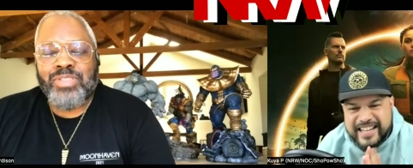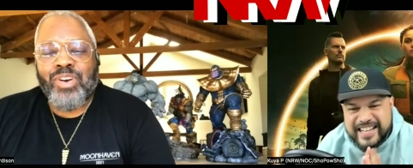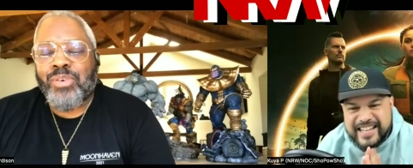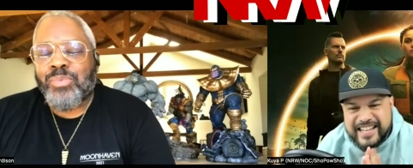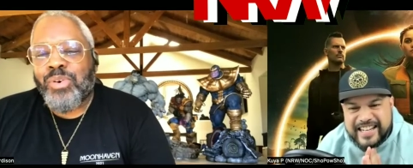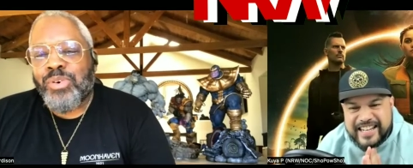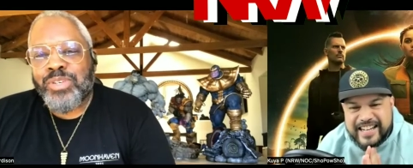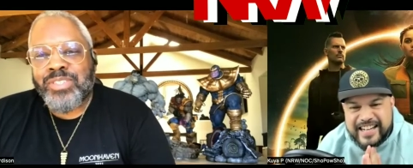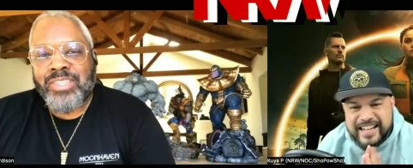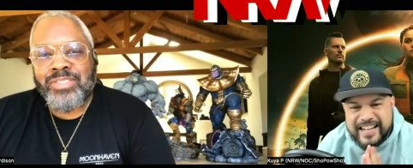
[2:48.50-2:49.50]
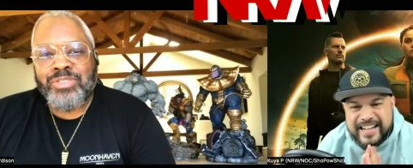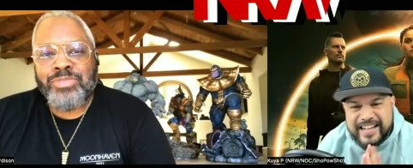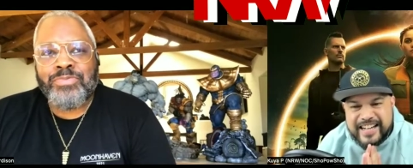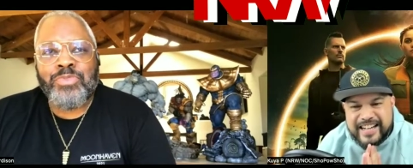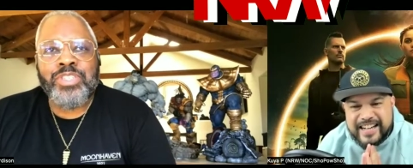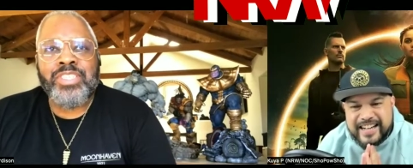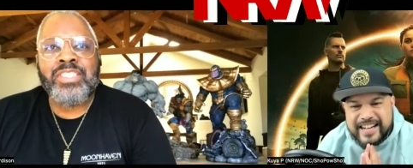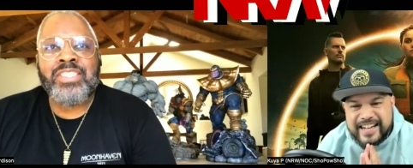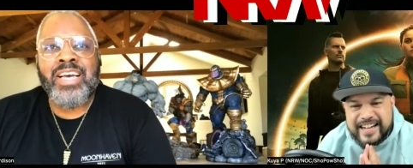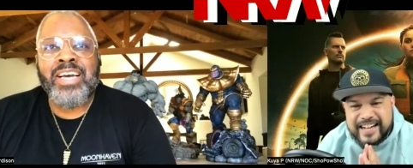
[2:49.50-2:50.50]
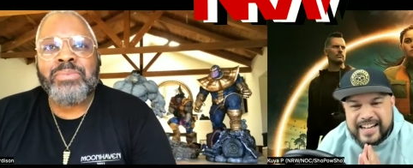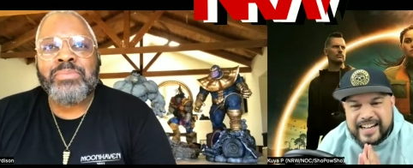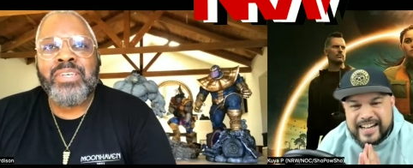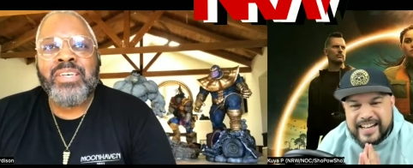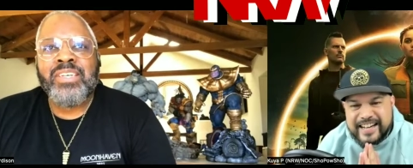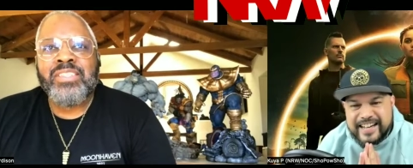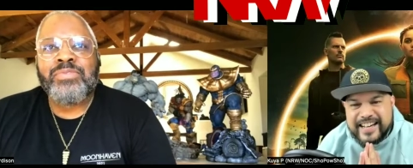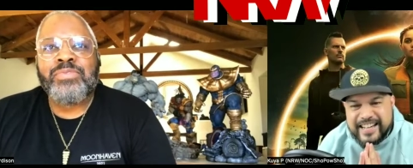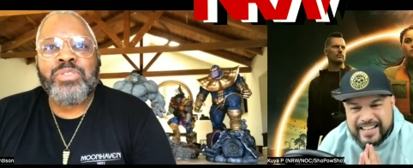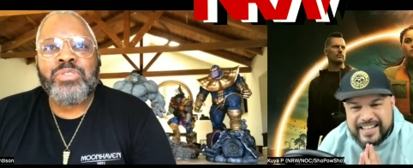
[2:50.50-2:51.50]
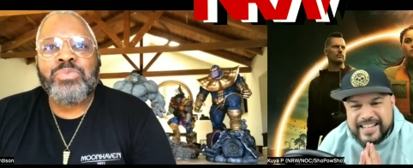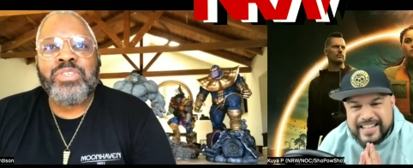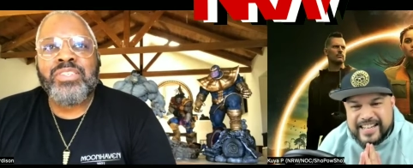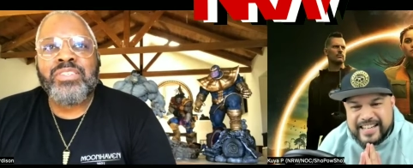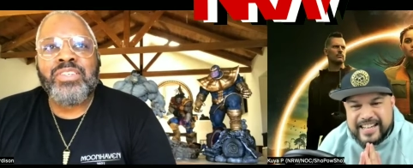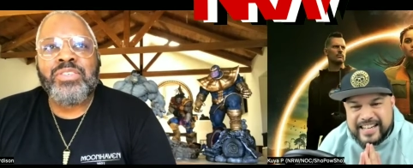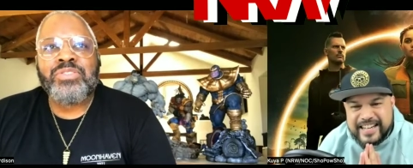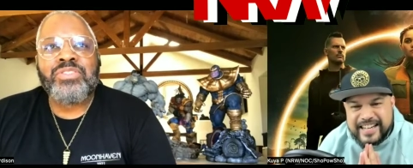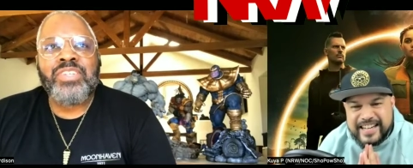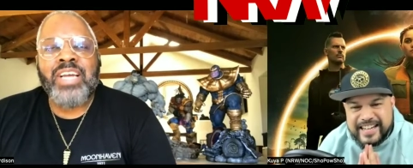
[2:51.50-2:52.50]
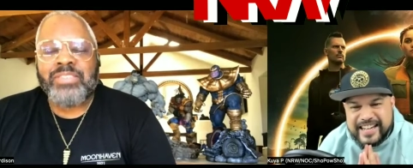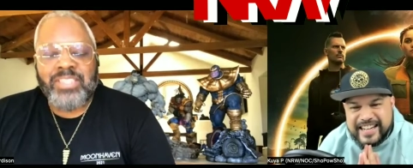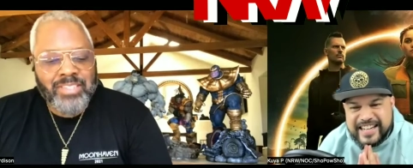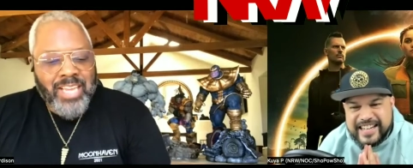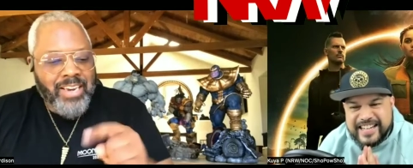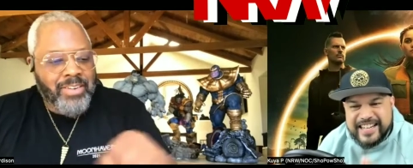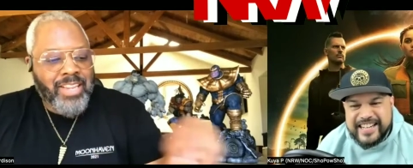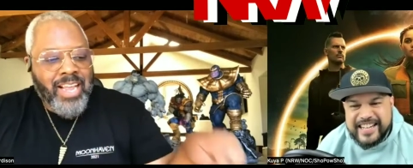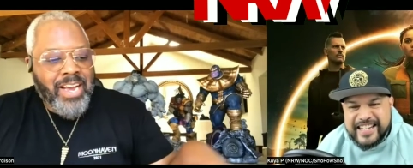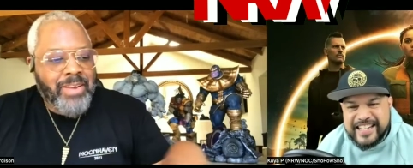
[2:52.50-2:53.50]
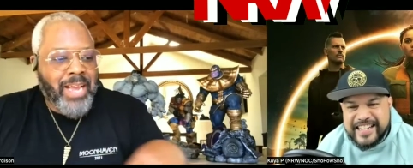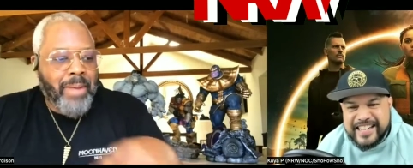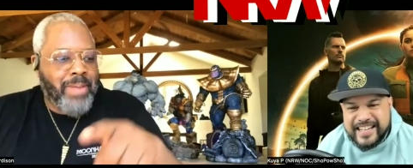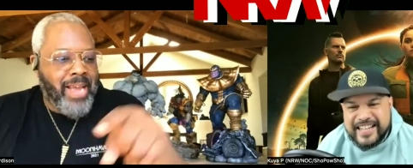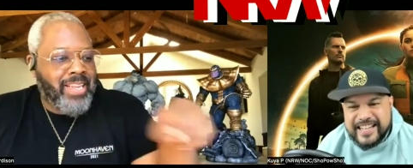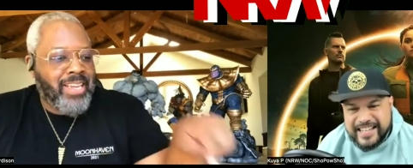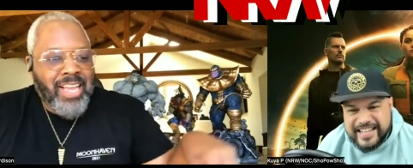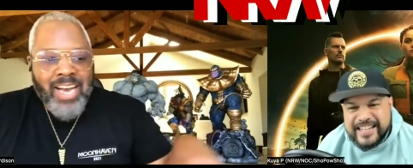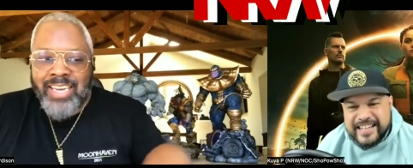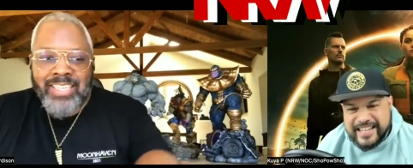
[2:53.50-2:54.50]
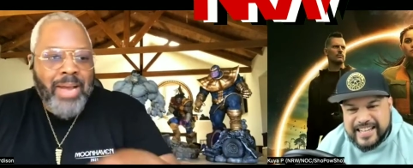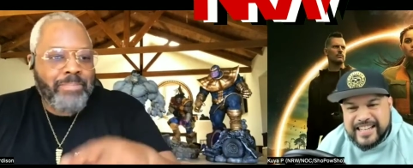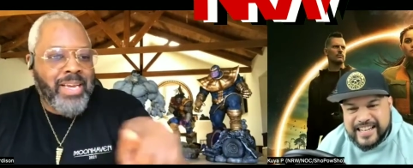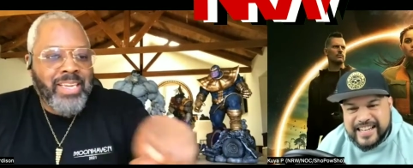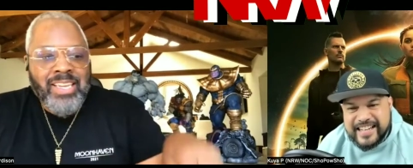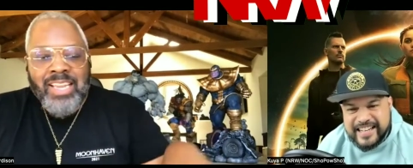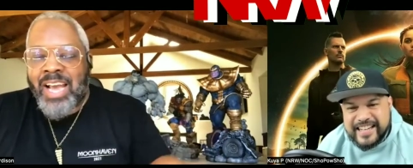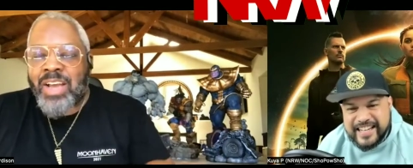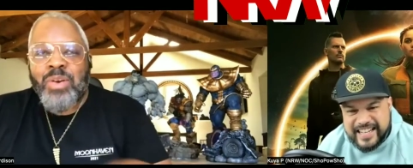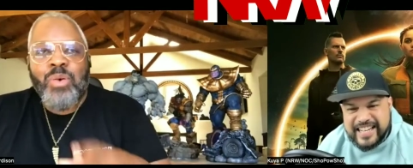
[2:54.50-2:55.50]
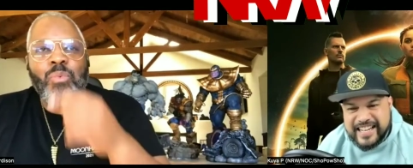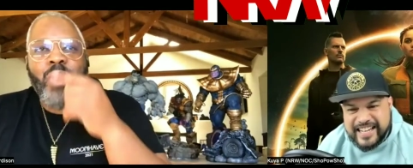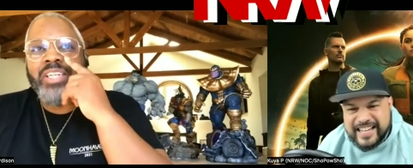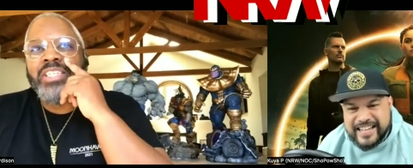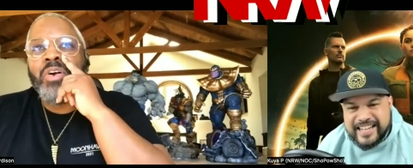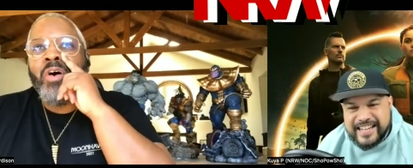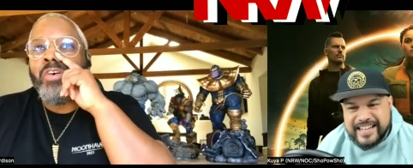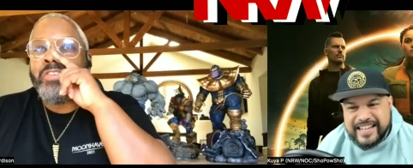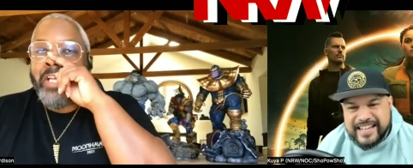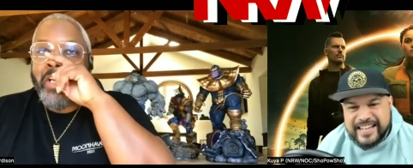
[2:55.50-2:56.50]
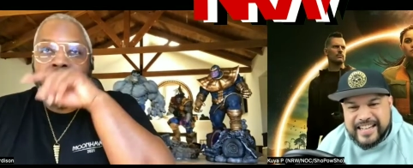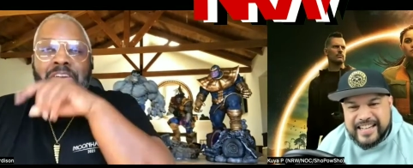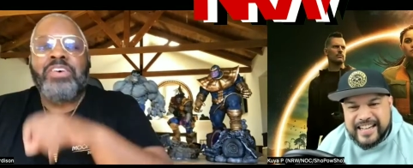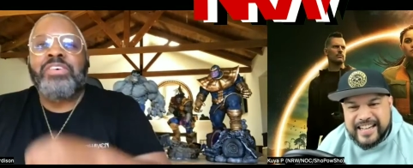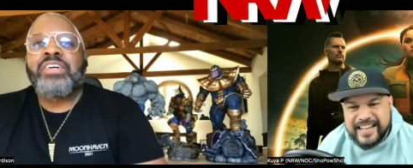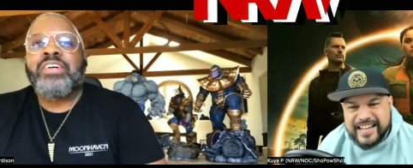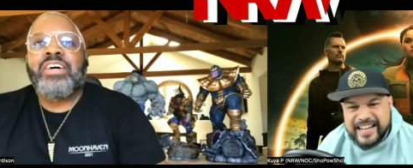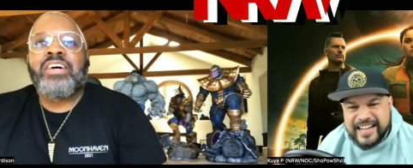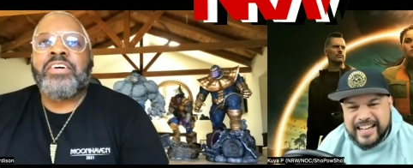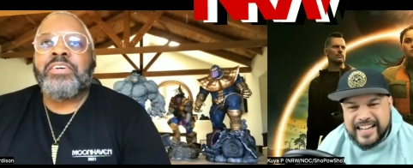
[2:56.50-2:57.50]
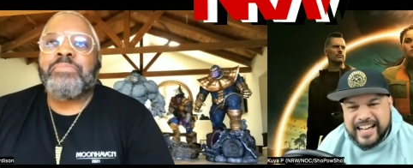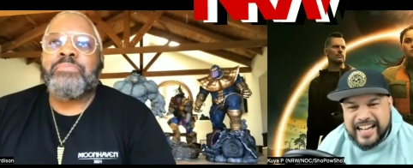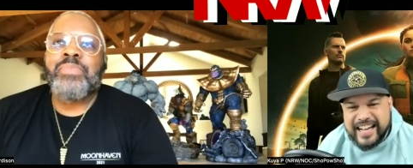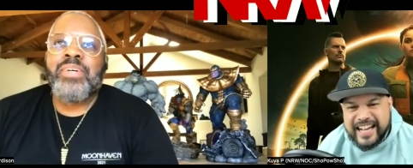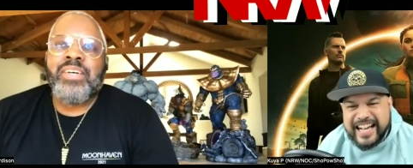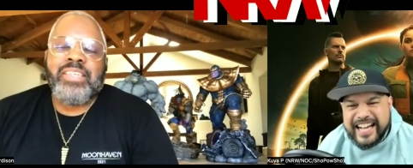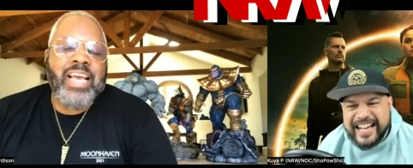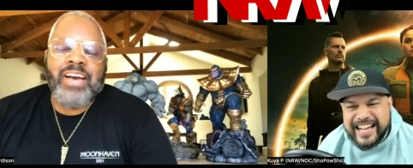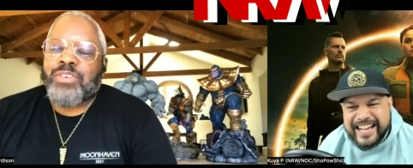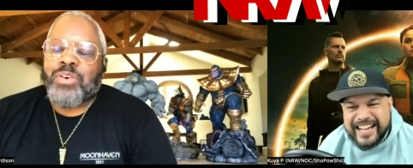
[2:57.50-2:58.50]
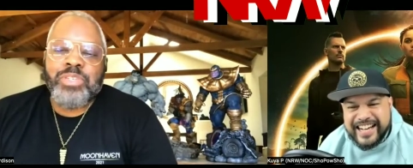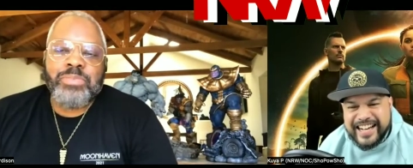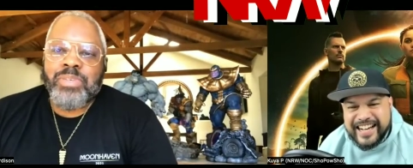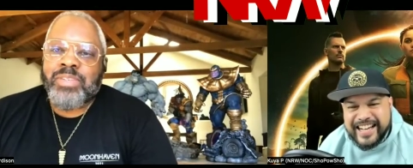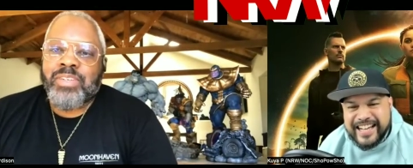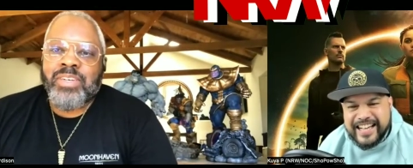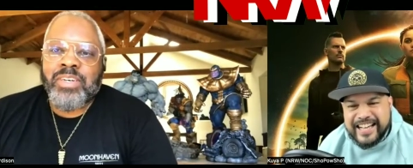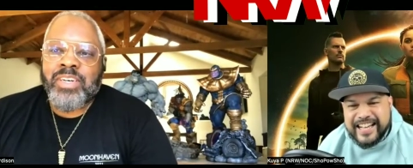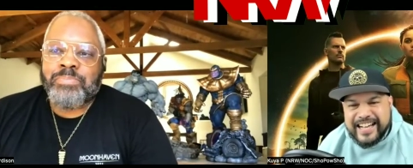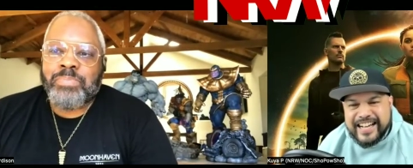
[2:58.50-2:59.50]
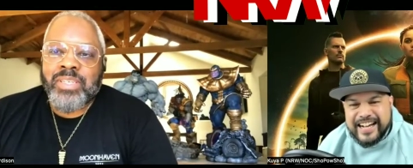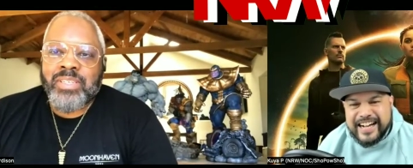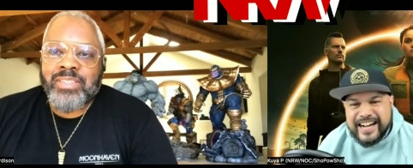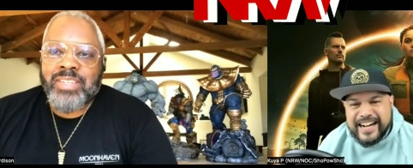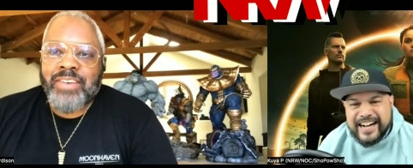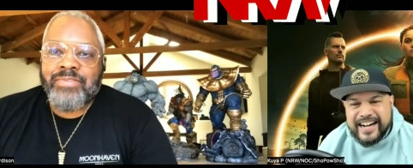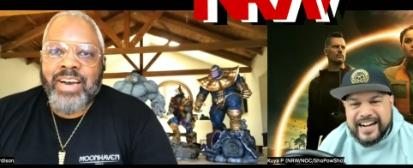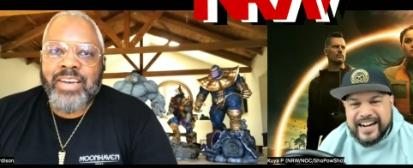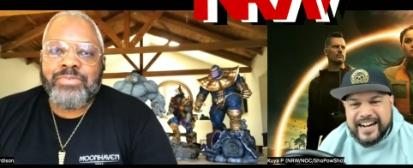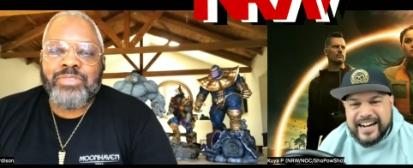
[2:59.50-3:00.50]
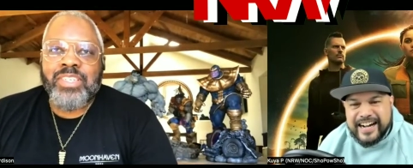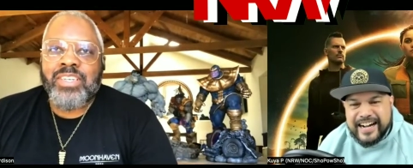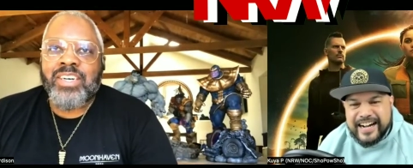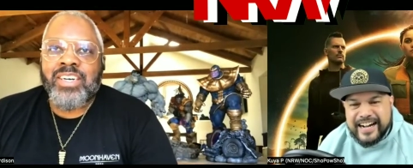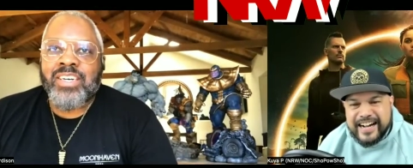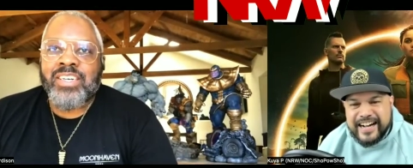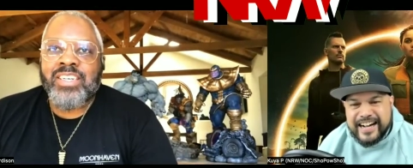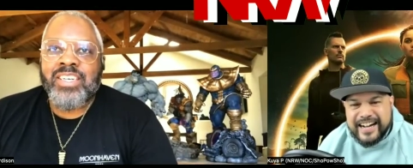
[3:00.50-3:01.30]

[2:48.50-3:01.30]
Speaker 1: Star Wars. I saw fourteen times. The first one, you know, stood out. Just got in line, got back in line, got back in line. Watched it all day long. Um, yeah, I've always been a, a big sci-fi freak. Uh,